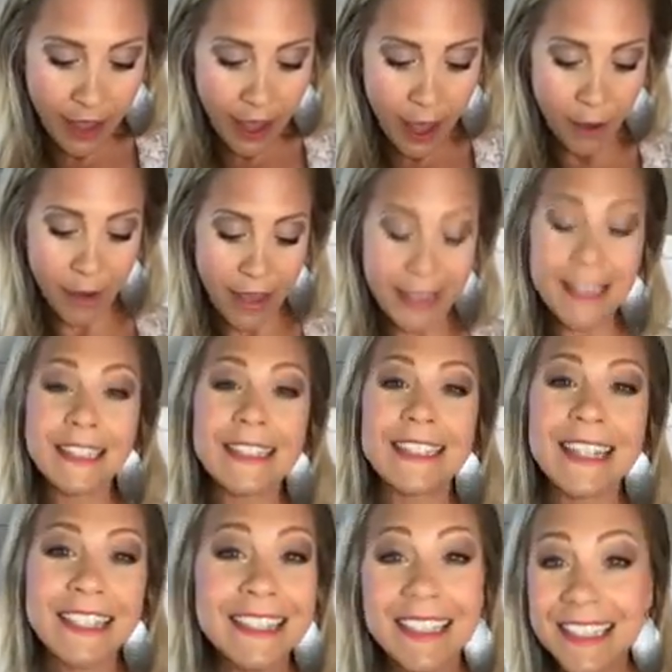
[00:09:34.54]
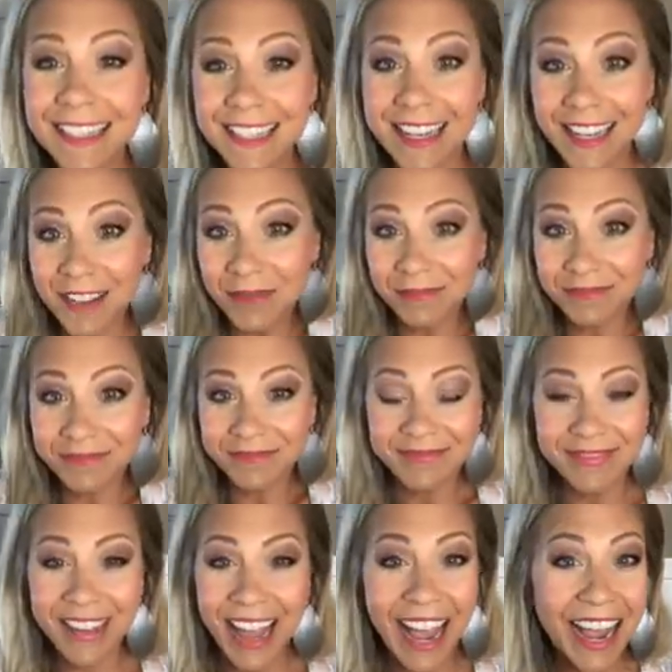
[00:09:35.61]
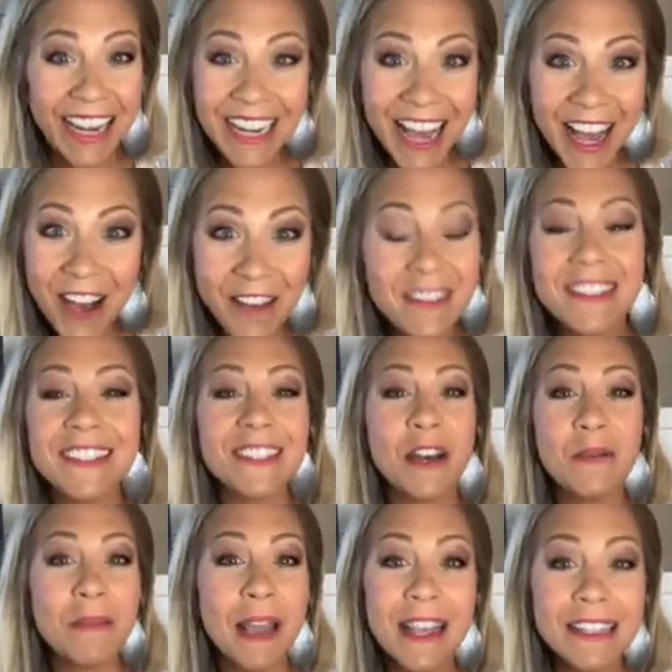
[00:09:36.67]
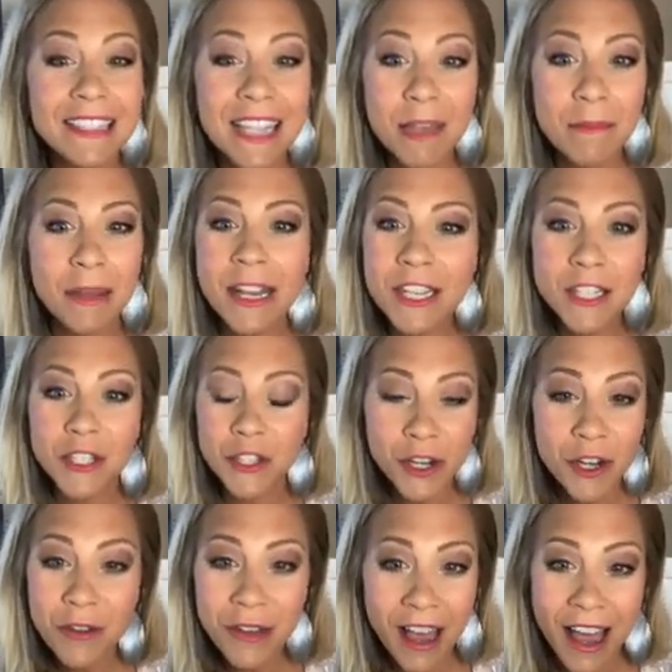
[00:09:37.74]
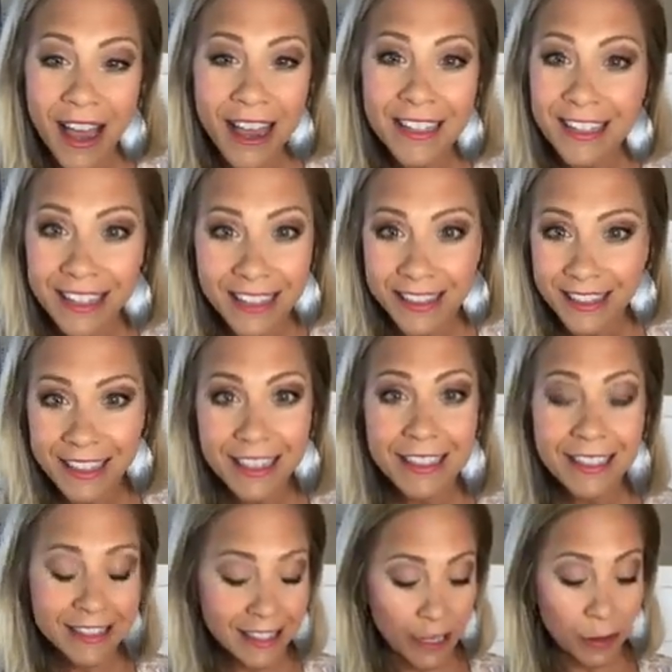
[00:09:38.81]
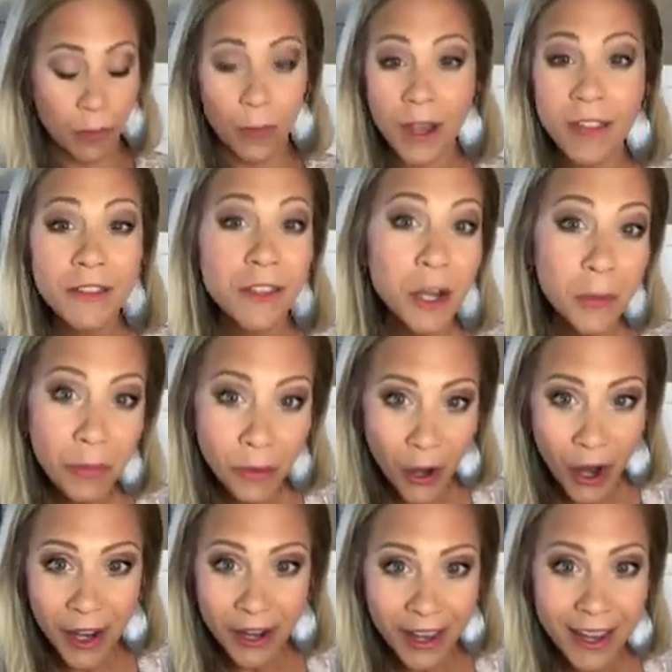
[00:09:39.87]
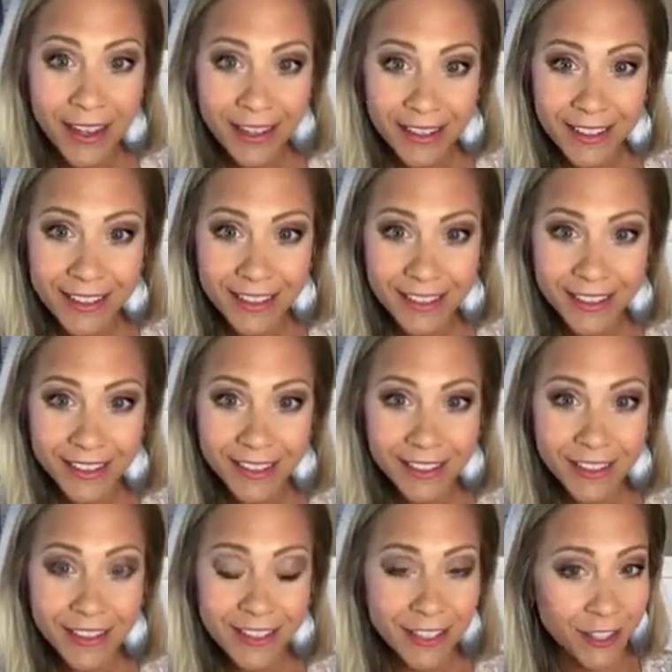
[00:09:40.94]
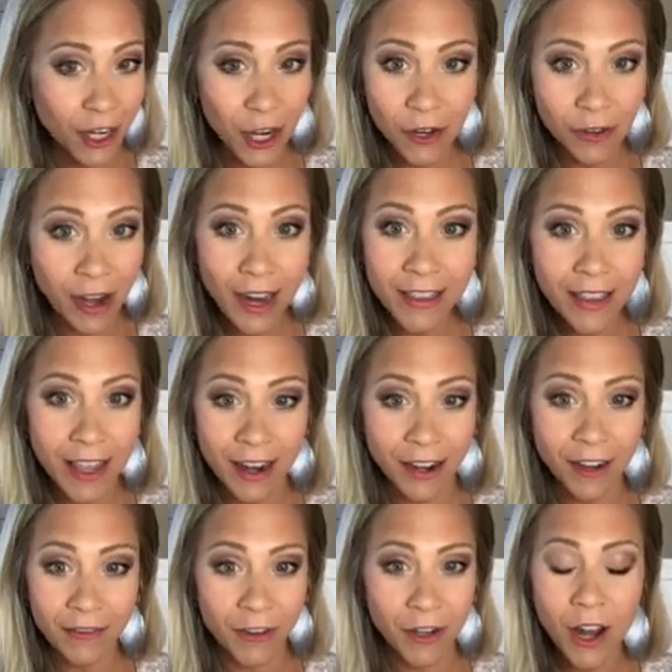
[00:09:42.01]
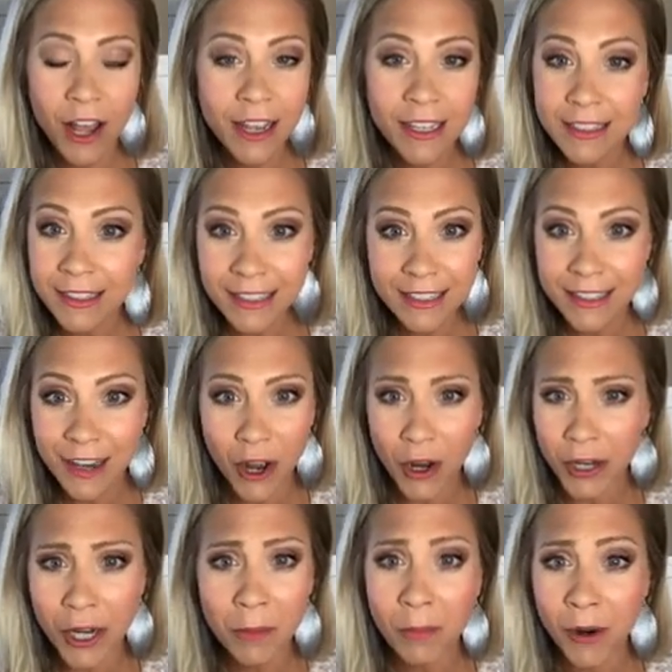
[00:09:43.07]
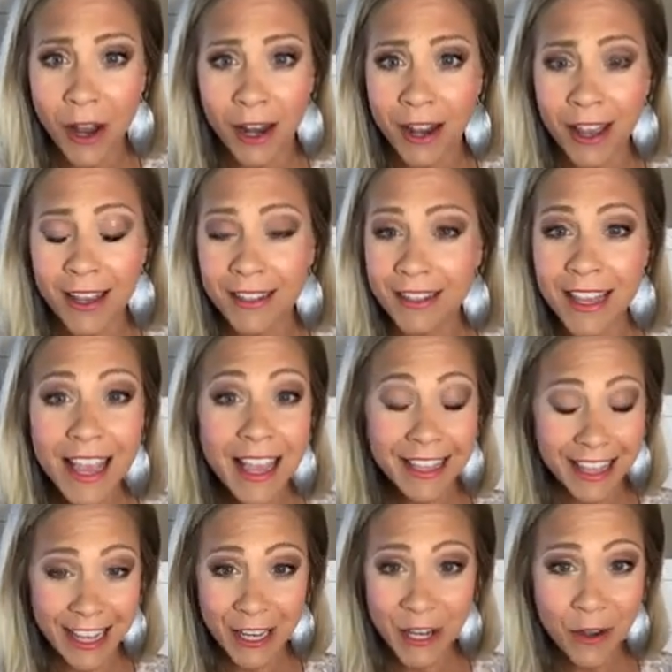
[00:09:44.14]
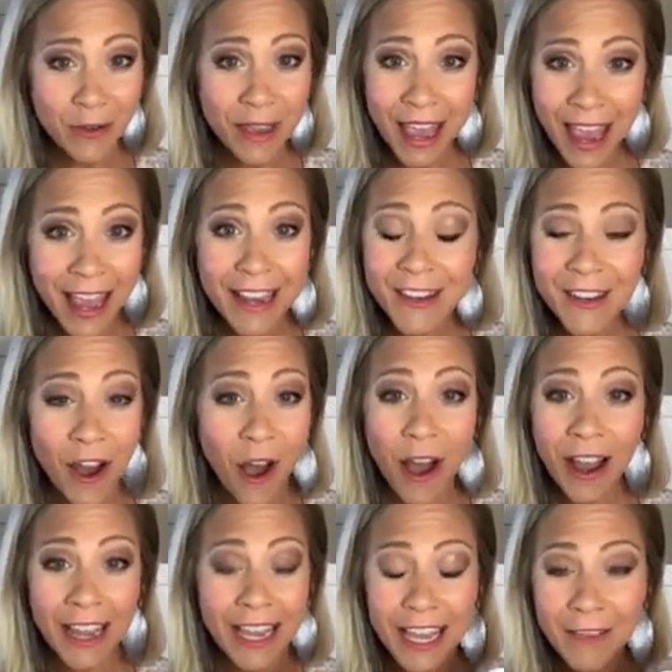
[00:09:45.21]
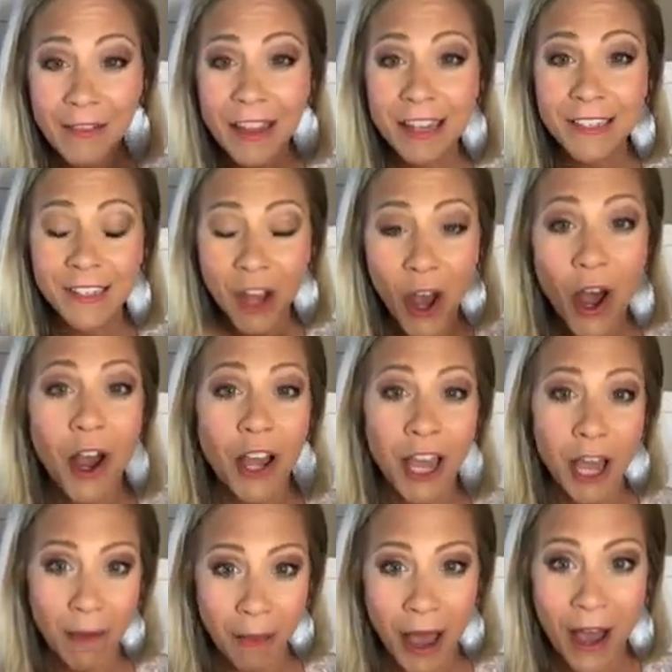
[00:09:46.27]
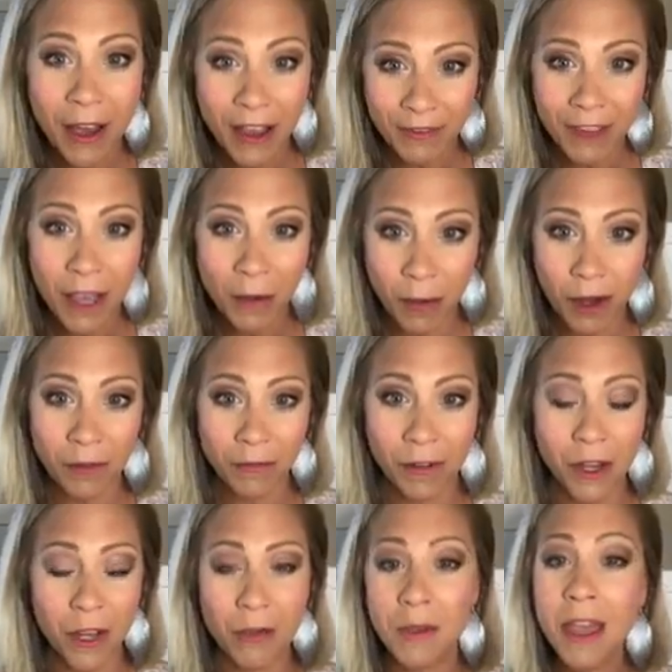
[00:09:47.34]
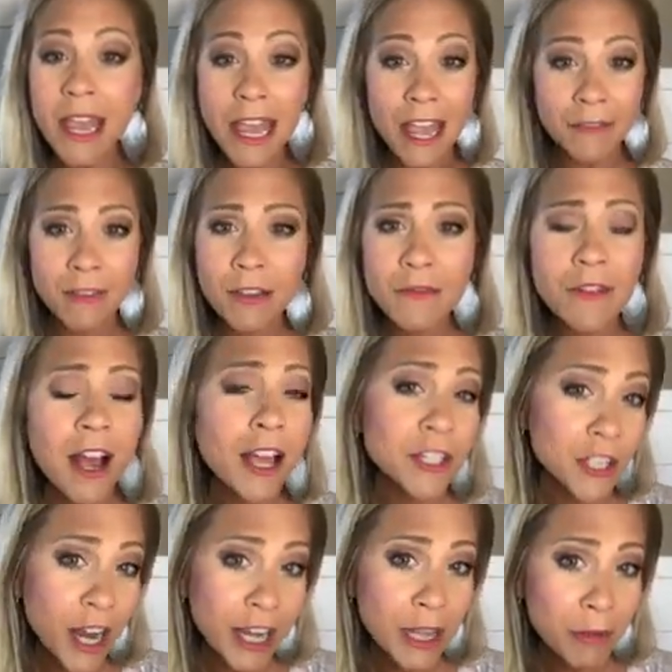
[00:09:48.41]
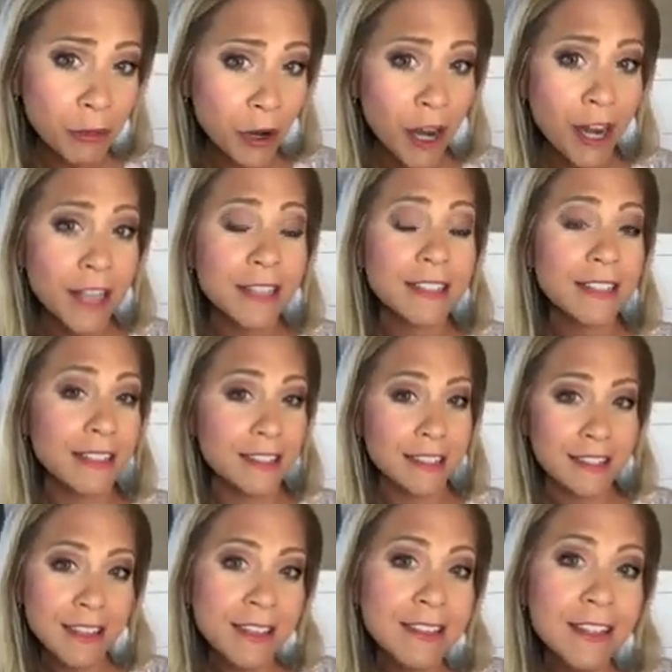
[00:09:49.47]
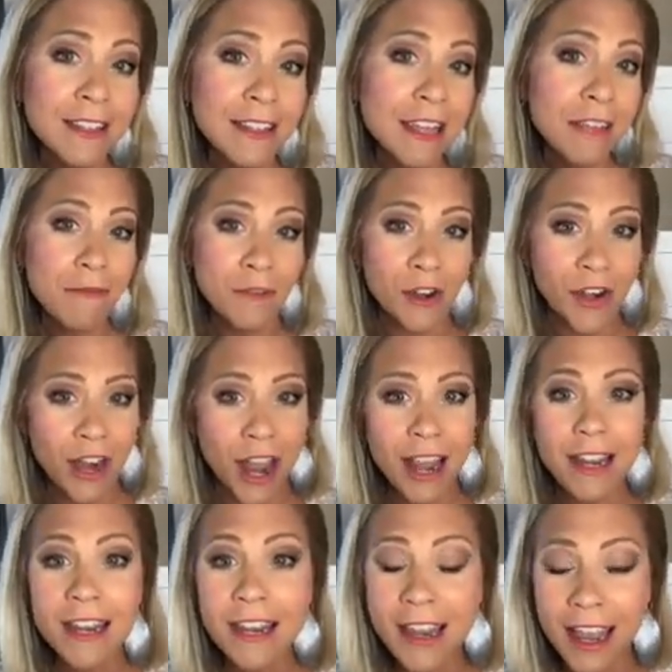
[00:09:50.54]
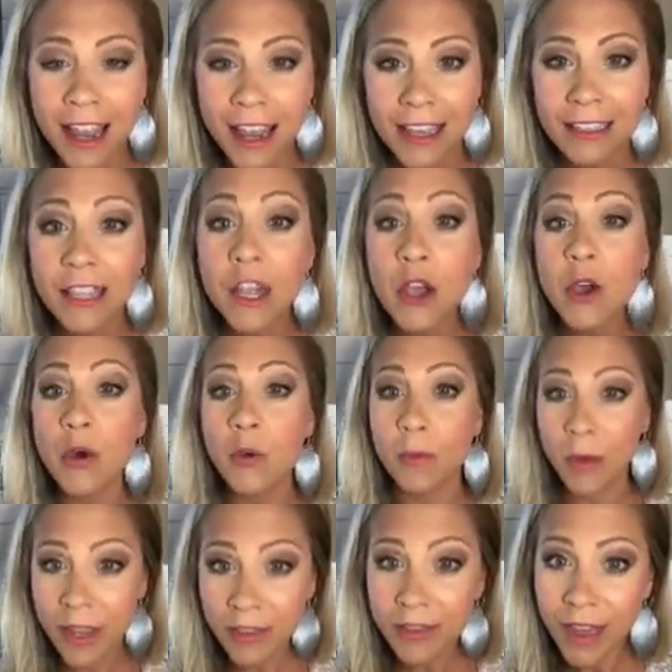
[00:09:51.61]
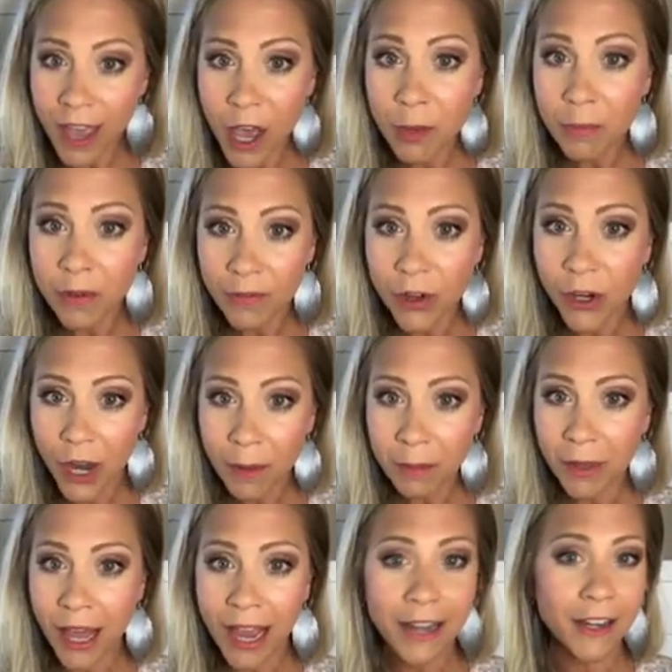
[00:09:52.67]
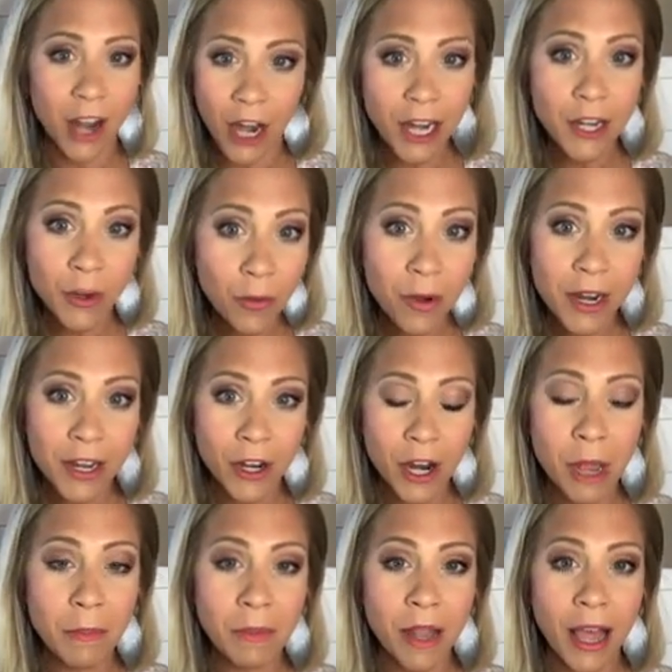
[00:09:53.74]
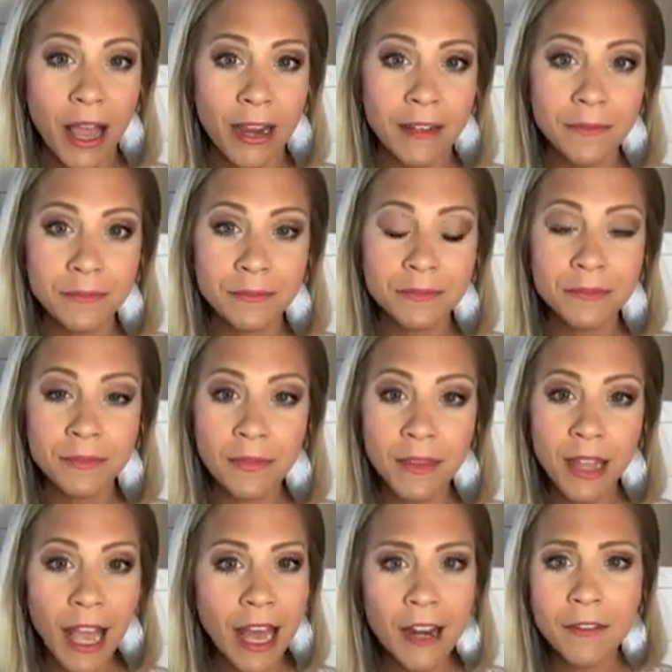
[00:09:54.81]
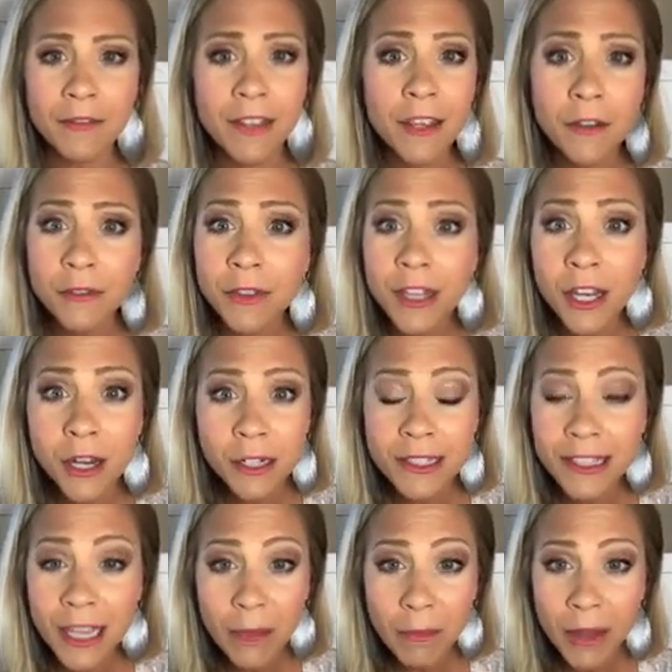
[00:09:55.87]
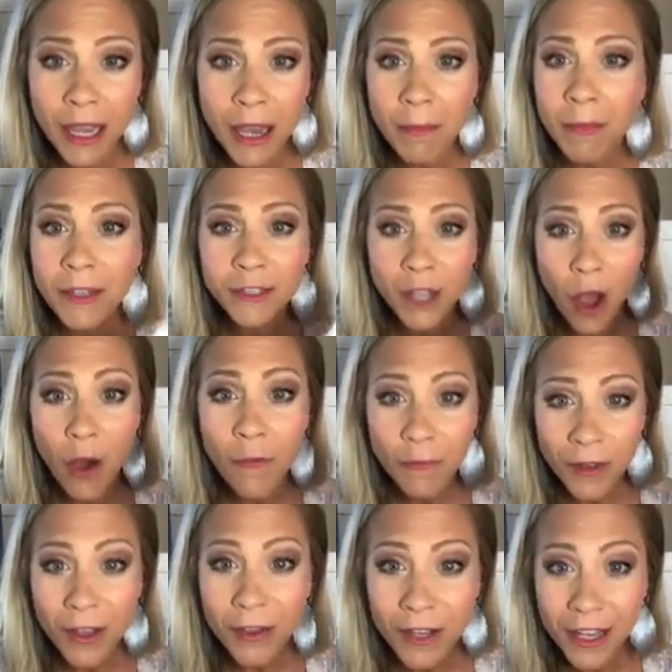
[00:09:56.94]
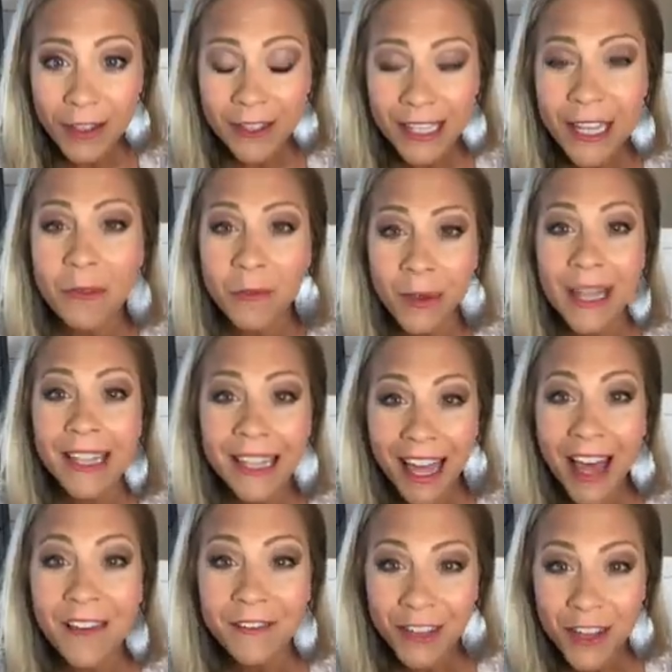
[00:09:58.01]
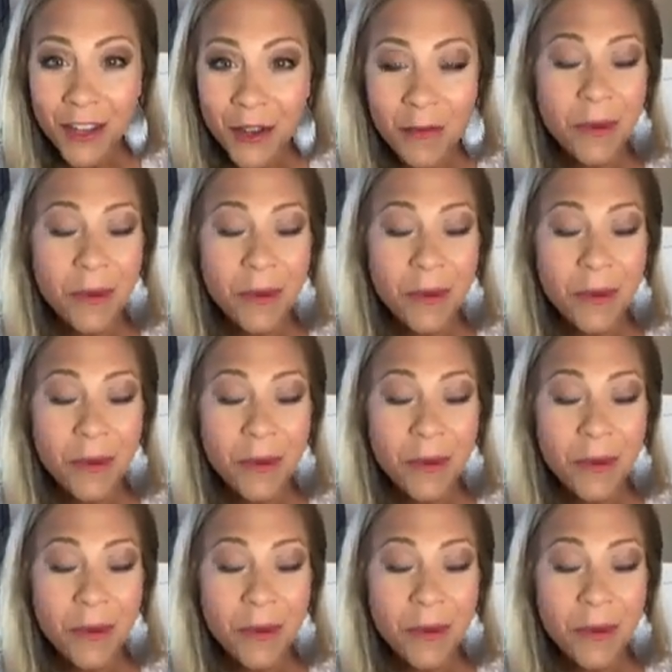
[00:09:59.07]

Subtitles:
Okay, consistency. I know it's so basic, but it's true, guys. Consistency with your products. Start right there. If you're not consistent on your products, then you cannot even talk about if they work for you. If you've not tried the products consistently for 90 days with the help of your upline, not ignoring your upline, Out of guilt that you're skipping them, don't feel guilty. We love you.